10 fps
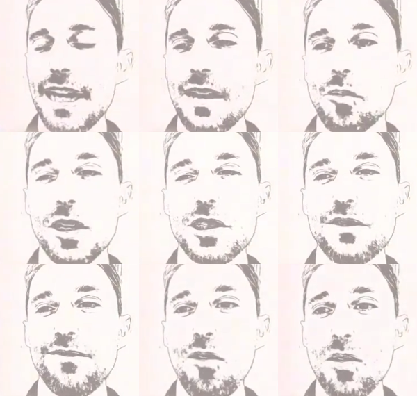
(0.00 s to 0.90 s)
Whereas
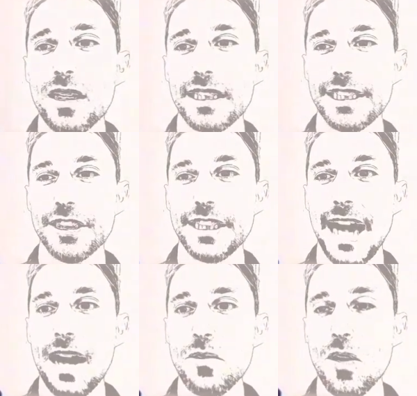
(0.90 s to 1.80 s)
4, you're
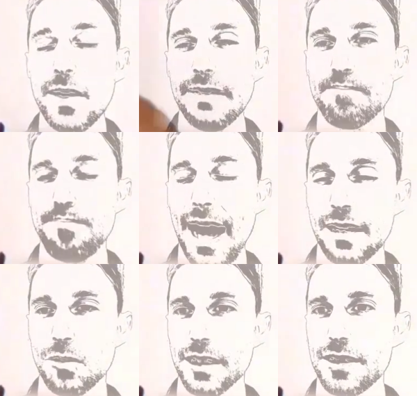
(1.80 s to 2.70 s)
now going
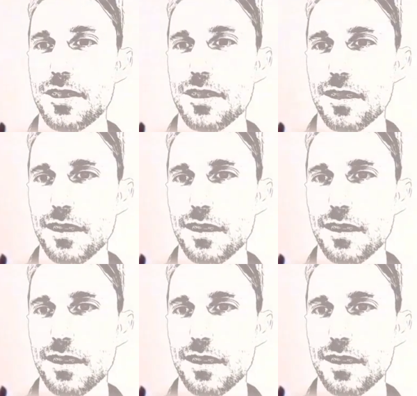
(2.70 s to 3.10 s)
backwards.